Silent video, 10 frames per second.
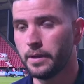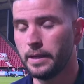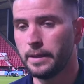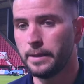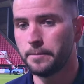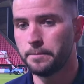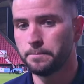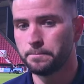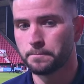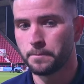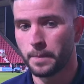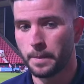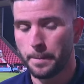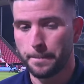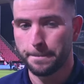um,
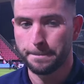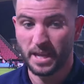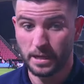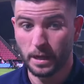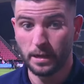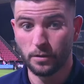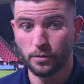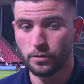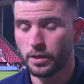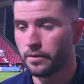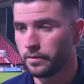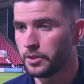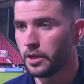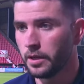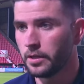and, and, another good header from
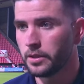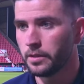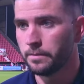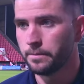Charlie actually.